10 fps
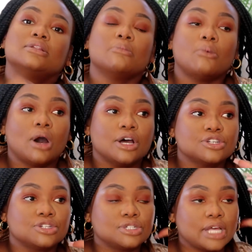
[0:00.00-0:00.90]
them
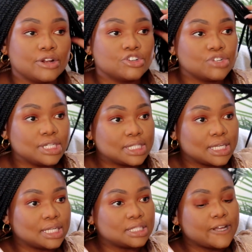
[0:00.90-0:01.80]
washed and
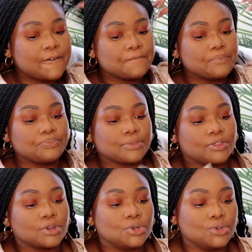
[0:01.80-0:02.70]
treated,
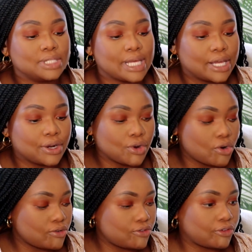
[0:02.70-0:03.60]
the glue taken
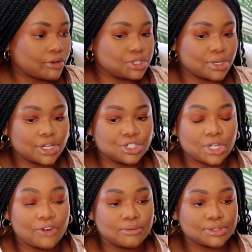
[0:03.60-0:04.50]
off so that I can
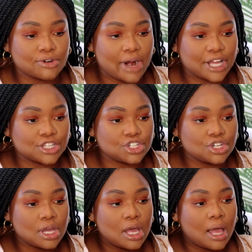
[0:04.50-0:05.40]
start from scratch.
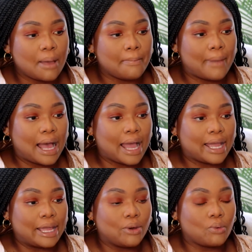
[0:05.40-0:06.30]

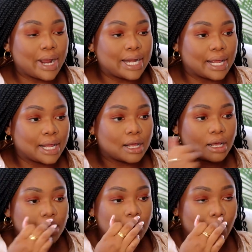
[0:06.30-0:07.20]
My wedding
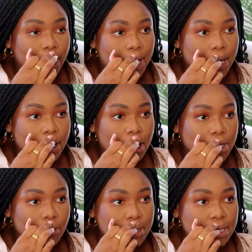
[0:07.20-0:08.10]
wig,
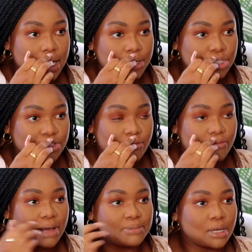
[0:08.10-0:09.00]
the one that I used from
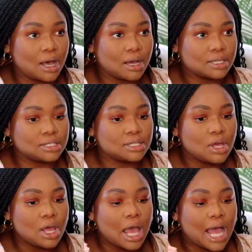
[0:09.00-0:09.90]
Fabs Locks,
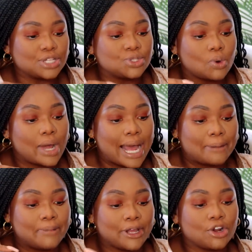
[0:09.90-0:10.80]
I saw
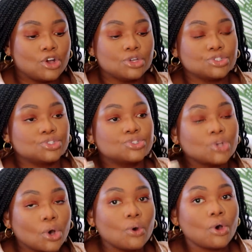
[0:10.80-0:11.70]
had been
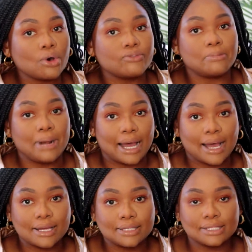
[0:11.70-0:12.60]
so
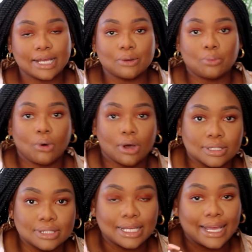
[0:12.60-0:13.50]
overplucked. It
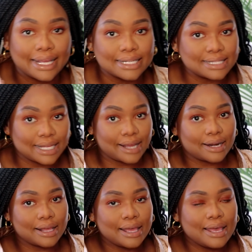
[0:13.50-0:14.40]
was insane.